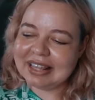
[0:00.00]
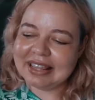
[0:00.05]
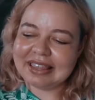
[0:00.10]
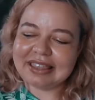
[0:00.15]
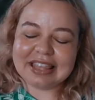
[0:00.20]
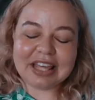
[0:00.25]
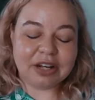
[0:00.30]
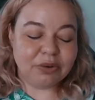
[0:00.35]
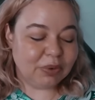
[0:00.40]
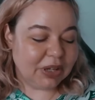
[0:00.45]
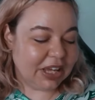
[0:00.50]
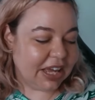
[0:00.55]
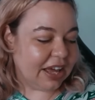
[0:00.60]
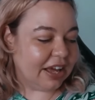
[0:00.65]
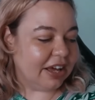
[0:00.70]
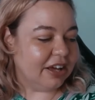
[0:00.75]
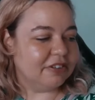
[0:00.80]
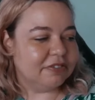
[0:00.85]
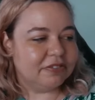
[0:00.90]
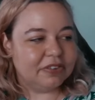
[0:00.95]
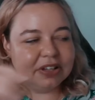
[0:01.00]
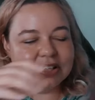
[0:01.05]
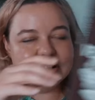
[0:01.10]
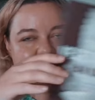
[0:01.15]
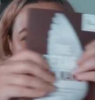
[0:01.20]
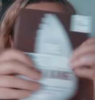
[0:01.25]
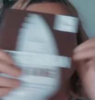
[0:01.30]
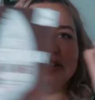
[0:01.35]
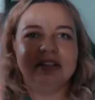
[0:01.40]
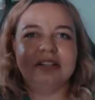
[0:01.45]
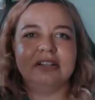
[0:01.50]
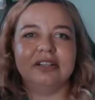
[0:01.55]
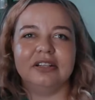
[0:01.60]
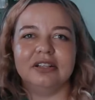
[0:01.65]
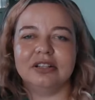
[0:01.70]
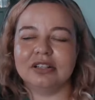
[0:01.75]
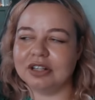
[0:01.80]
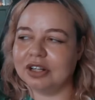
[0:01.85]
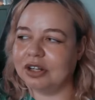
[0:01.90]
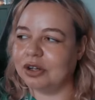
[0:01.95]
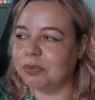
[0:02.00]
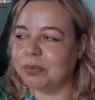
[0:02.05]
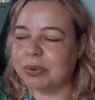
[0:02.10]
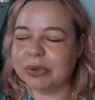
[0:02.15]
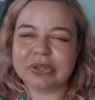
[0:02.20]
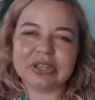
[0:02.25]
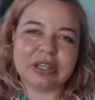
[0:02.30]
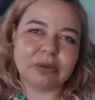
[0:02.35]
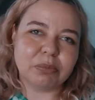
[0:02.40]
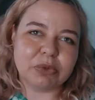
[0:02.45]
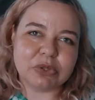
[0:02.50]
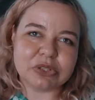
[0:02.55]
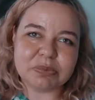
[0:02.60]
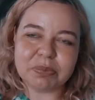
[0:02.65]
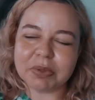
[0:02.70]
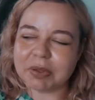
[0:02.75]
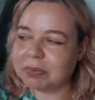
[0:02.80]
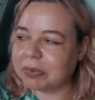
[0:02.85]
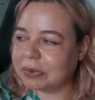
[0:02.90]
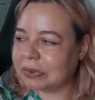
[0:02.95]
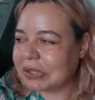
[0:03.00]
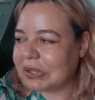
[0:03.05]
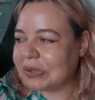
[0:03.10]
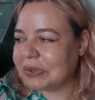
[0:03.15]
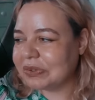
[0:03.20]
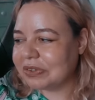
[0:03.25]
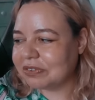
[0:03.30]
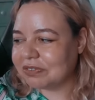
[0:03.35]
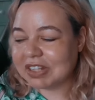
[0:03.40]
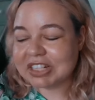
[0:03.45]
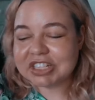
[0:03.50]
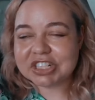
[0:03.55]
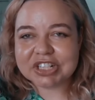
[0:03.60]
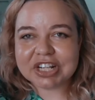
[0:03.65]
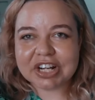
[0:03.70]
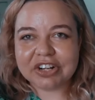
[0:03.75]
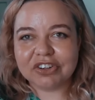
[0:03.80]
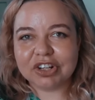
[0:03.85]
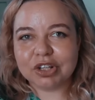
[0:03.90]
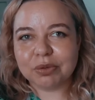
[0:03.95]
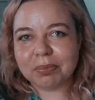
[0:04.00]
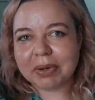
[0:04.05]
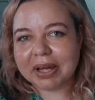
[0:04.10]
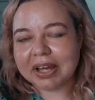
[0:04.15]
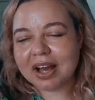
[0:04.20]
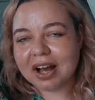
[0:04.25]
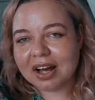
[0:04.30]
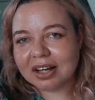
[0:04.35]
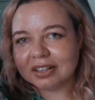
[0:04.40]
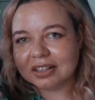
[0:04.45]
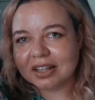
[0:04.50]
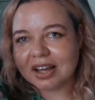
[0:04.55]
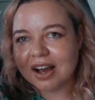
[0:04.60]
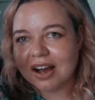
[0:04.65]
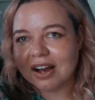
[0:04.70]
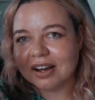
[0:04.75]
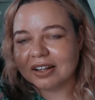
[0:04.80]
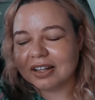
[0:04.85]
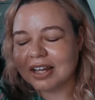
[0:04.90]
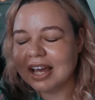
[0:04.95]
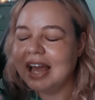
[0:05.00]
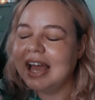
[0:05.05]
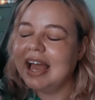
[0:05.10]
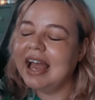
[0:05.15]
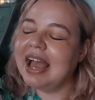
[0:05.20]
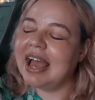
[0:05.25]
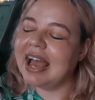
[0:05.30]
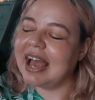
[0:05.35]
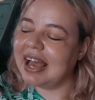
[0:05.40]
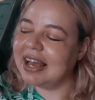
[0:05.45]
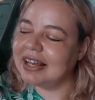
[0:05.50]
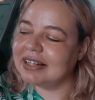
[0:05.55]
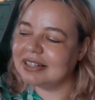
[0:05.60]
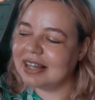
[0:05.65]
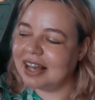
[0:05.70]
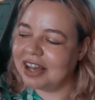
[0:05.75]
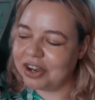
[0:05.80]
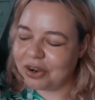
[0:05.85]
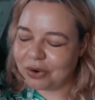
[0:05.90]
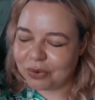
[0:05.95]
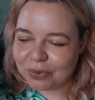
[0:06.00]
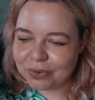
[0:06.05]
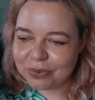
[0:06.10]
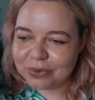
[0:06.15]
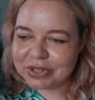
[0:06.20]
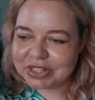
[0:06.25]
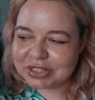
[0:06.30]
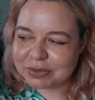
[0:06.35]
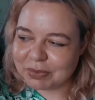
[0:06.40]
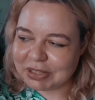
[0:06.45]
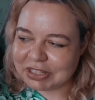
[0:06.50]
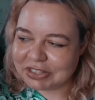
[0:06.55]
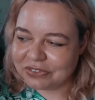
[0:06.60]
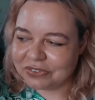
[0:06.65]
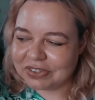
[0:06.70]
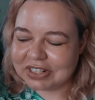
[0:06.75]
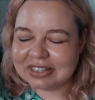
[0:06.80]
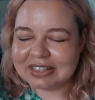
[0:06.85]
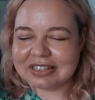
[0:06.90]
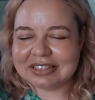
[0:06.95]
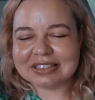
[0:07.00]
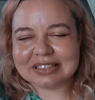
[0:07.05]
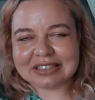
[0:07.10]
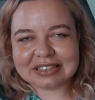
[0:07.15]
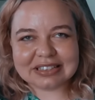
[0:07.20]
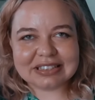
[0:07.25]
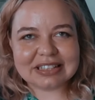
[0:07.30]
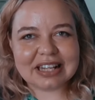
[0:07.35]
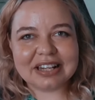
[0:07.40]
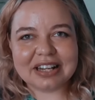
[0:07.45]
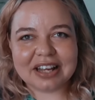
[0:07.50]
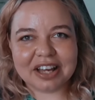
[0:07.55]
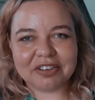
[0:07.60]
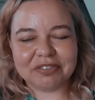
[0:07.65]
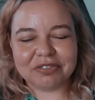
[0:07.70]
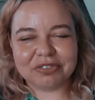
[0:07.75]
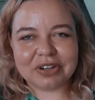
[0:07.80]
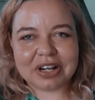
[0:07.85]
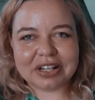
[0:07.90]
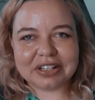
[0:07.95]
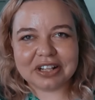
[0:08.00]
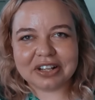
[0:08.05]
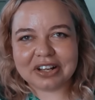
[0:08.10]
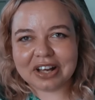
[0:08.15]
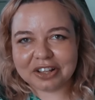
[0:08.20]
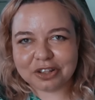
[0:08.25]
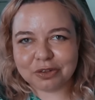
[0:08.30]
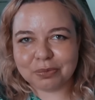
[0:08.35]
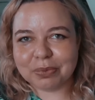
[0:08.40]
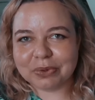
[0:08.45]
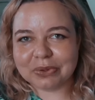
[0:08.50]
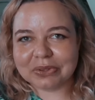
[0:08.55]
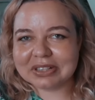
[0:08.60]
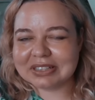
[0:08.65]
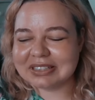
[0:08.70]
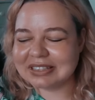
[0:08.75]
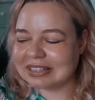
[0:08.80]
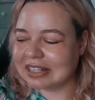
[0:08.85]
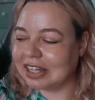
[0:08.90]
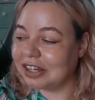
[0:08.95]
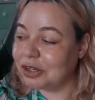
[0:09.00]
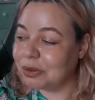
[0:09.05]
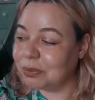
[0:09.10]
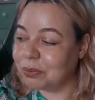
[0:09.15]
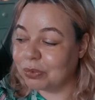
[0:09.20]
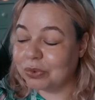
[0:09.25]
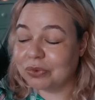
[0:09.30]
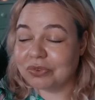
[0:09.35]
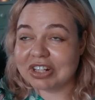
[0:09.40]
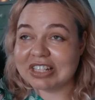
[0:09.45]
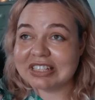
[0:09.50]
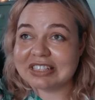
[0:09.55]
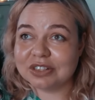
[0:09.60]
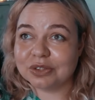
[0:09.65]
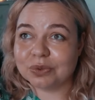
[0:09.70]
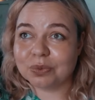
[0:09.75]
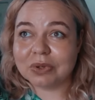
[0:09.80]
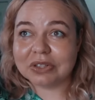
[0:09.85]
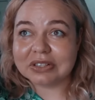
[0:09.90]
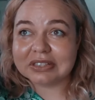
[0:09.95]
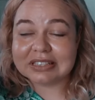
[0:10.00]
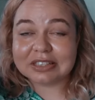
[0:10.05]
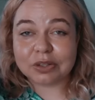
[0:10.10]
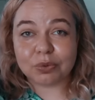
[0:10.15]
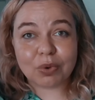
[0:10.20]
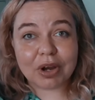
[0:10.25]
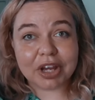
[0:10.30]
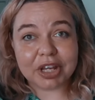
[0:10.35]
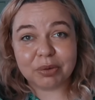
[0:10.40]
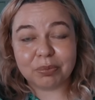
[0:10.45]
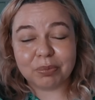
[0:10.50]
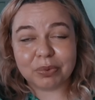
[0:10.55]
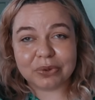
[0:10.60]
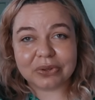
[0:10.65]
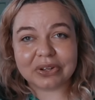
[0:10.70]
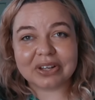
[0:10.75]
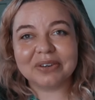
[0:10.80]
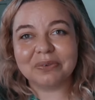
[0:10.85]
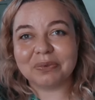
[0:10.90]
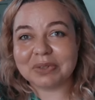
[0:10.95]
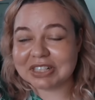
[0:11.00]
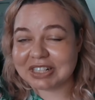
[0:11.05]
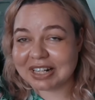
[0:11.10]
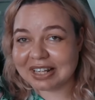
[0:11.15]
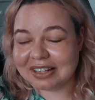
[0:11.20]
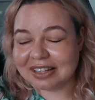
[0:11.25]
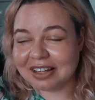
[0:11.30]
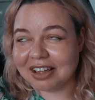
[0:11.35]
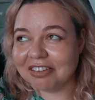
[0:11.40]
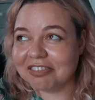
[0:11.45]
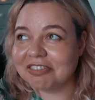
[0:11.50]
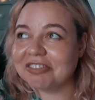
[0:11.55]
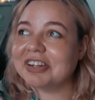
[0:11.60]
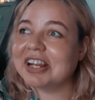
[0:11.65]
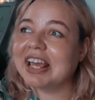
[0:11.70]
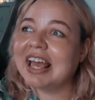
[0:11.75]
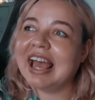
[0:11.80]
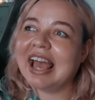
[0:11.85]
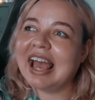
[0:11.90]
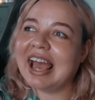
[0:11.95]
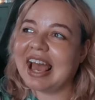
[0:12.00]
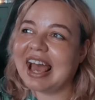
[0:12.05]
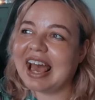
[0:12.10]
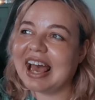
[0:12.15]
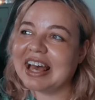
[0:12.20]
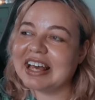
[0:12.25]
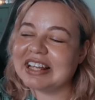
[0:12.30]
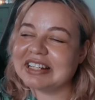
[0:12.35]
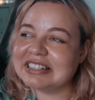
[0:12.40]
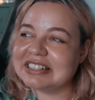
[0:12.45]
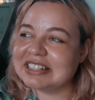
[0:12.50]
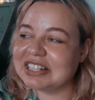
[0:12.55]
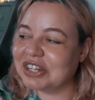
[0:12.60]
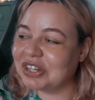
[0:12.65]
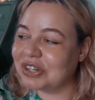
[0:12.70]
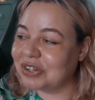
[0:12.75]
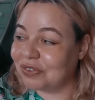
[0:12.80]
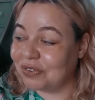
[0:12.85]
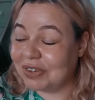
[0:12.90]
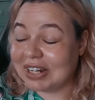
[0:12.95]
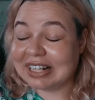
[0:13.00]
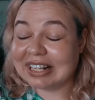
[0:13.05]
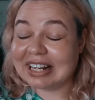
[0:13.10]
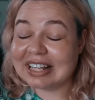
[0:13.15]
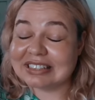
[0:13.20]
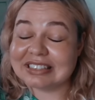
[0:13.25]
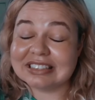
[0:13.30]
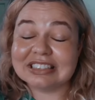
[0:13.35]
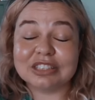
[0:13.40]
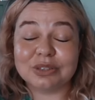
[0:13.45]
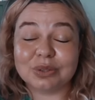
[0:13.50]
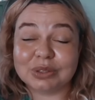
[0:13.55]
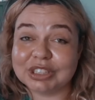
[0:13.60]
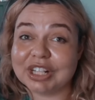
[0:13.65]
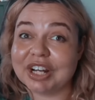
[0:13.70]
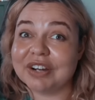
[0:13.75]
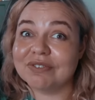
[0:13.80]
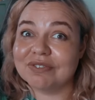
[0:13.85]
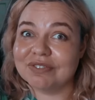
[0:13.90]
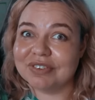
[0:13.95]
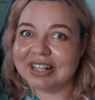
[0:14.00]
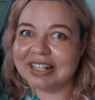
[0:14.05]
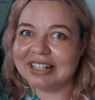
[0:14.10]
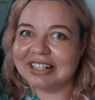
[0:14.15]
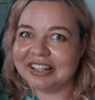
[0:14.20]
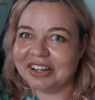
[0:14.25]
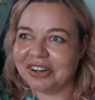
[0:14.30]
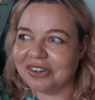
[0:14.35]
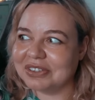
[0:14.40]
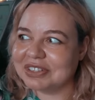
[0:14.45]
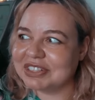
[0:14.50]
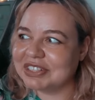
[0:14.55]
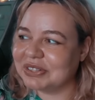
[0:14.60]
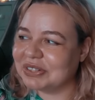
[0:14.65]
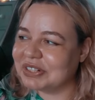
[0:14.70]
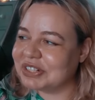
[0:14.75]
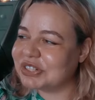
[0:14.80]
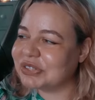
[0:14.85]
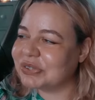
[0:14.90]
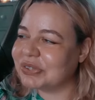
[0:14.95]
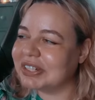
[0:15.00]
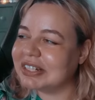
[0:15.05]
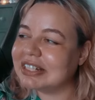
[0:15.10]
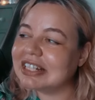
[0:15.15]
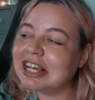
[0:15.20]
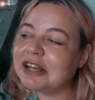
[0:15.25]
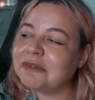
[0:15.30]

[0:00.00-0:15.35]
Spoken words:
Then we have a book that most people know, The Vegetarian by Han Kang. And I always mean to read this. Instead, I've read her other books, more recent ones, The White Book, which I loved, and Greek Lessons, which I really also enjoyed.